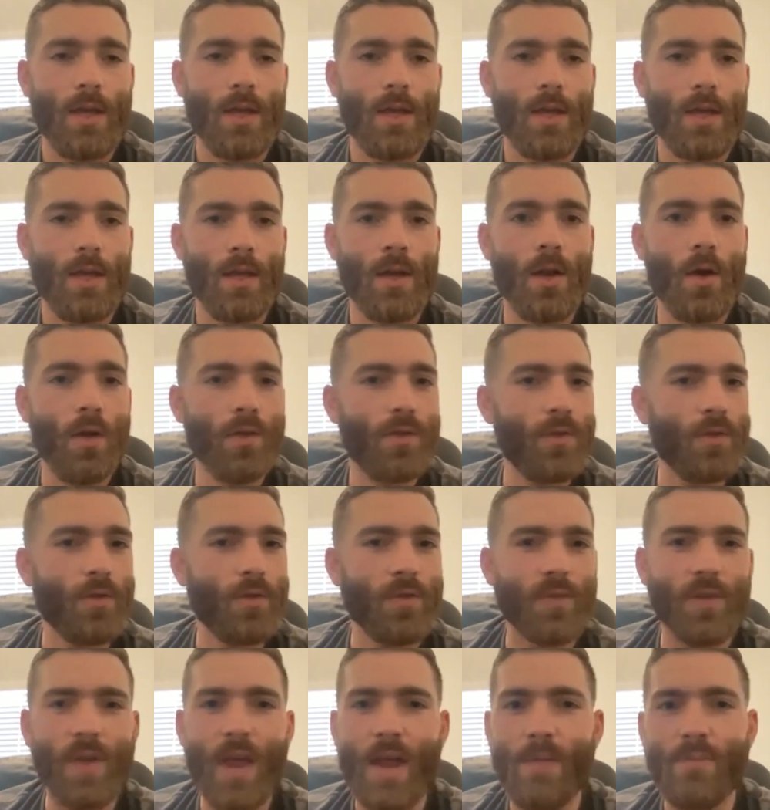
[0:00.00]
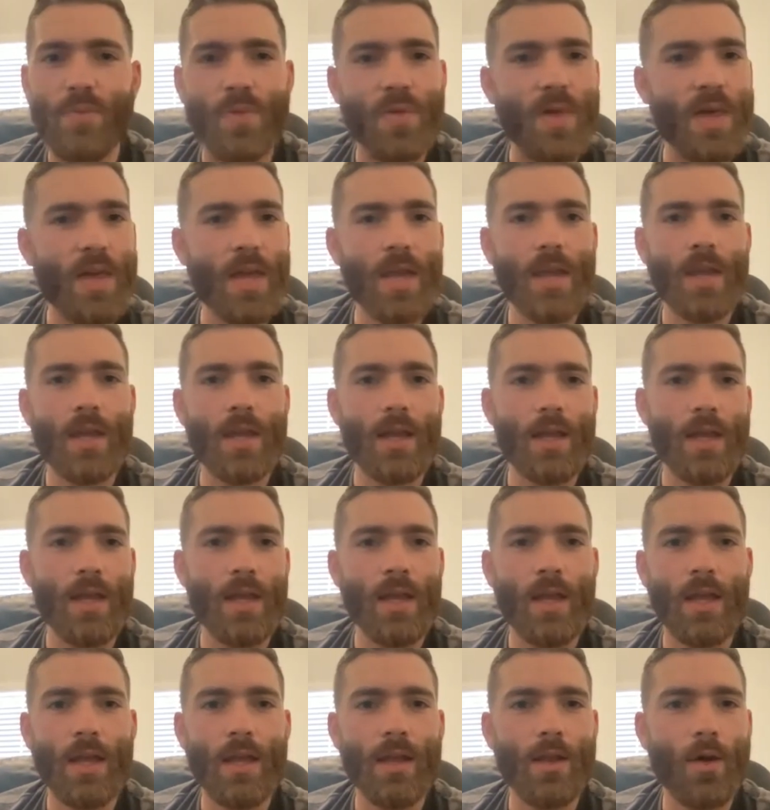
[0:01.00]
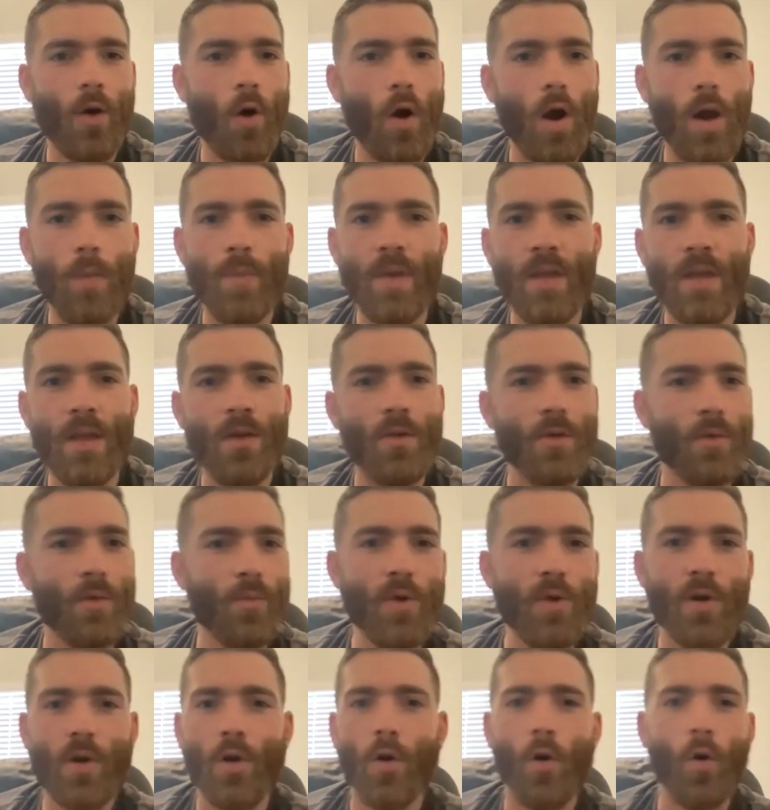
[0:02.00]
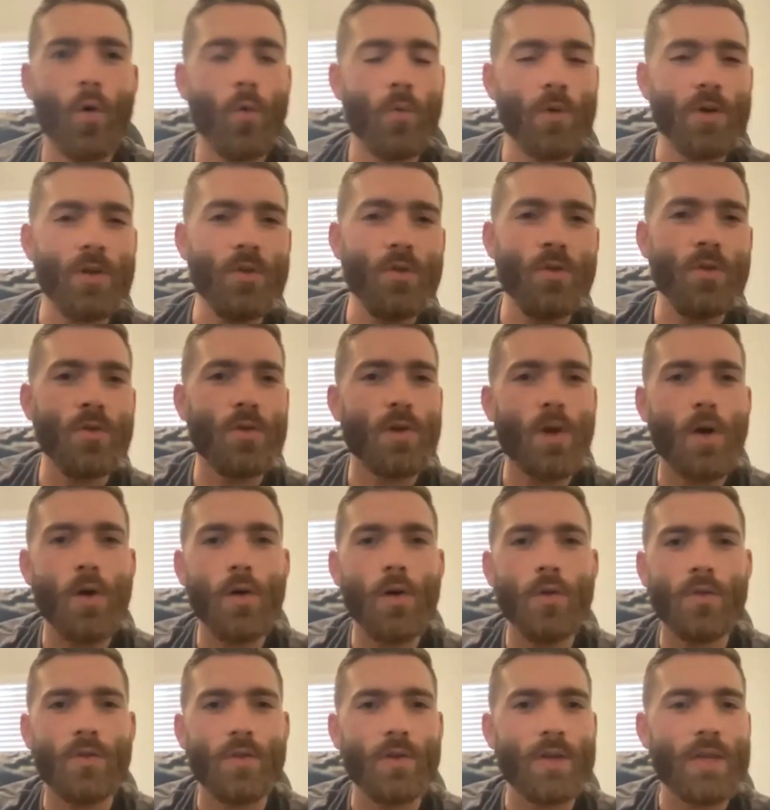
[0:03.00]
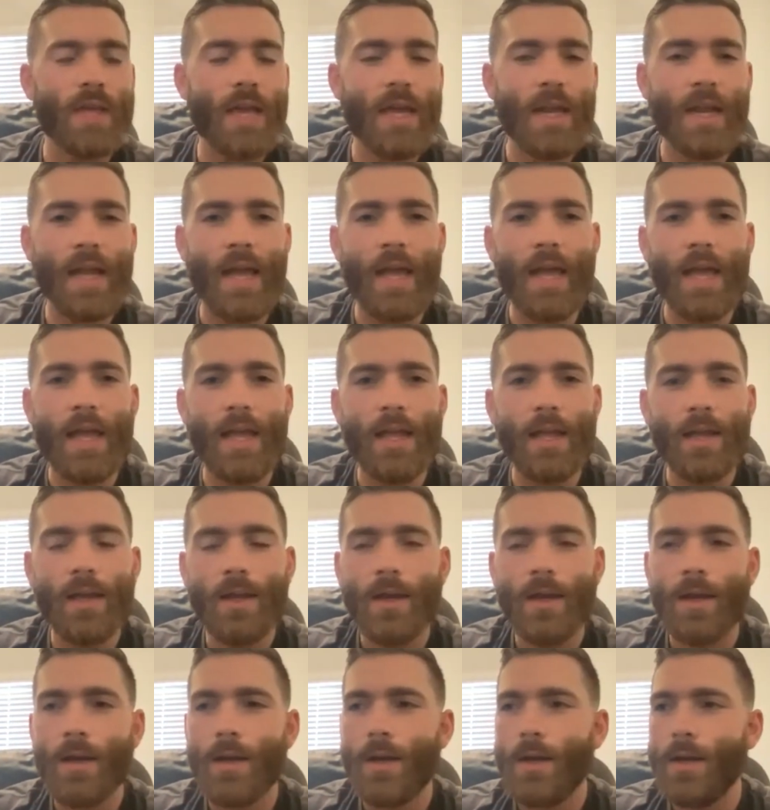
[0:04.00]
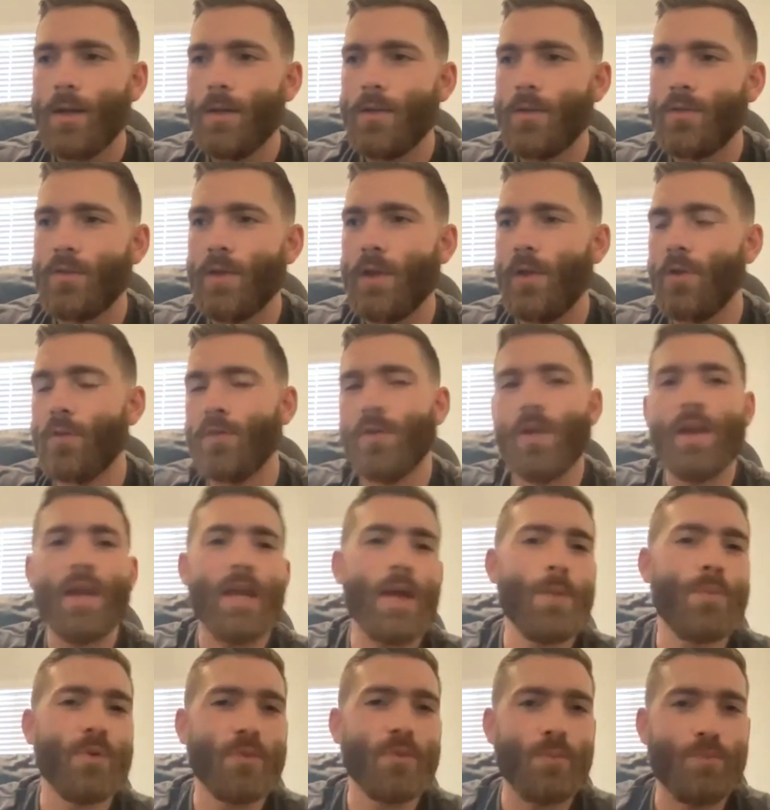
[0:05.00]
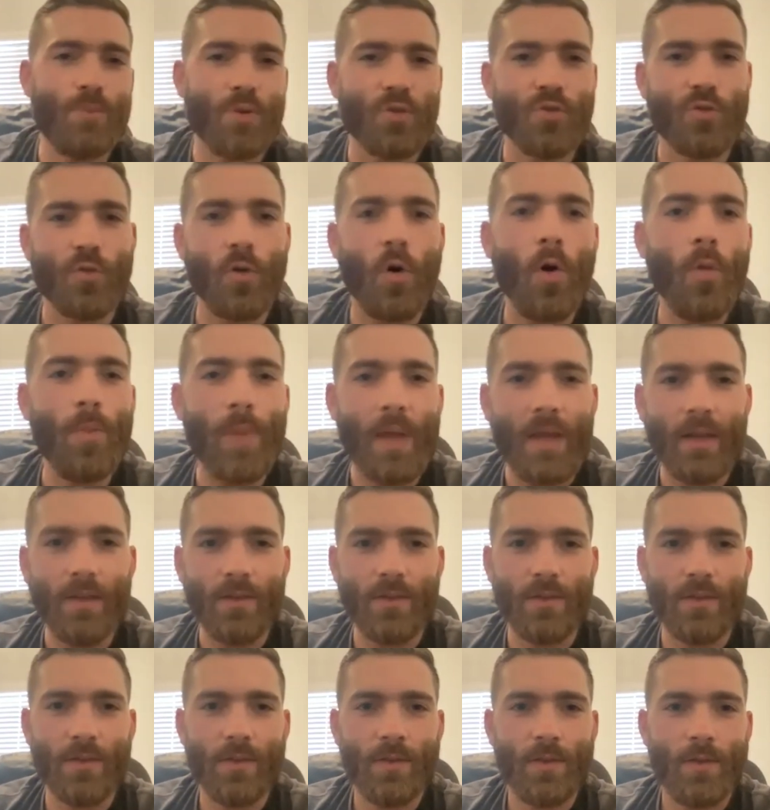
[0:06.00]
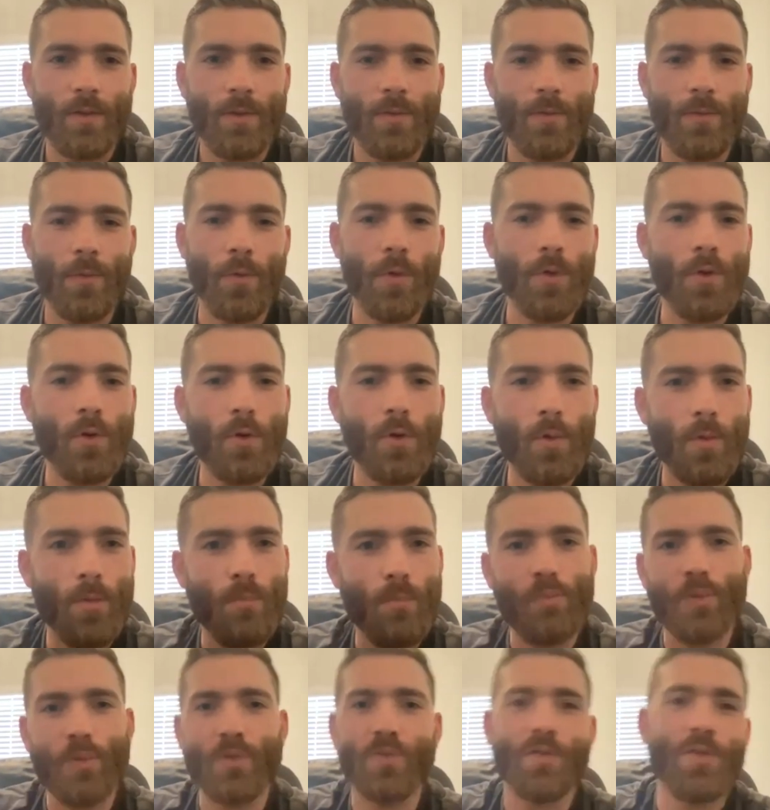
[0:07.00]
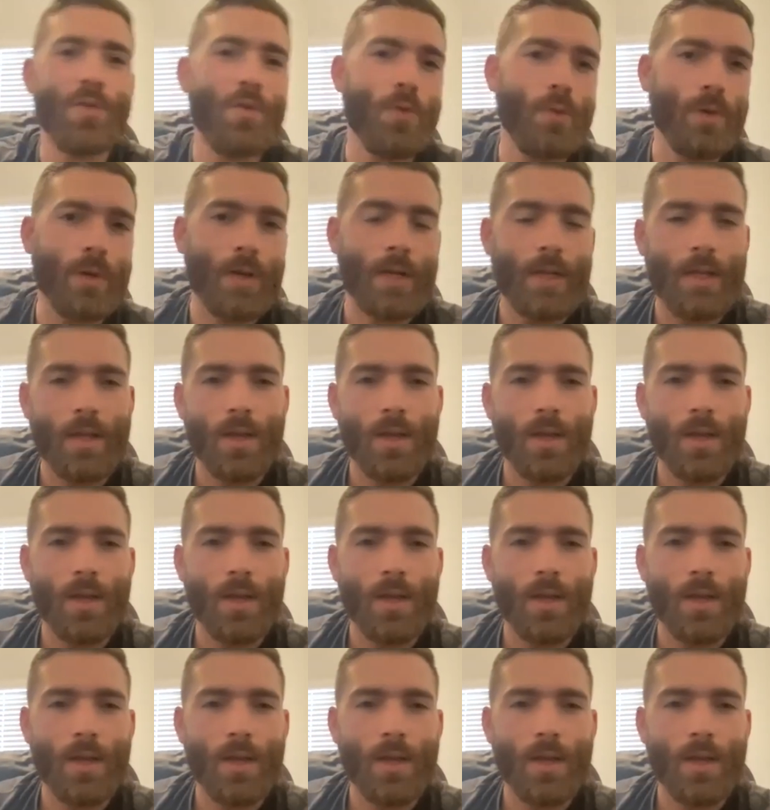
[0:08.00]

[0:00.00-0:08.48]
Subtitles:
the same thing in the Army or the Marine Corps. When you go to get say you're setting up a patrol base for your platoon,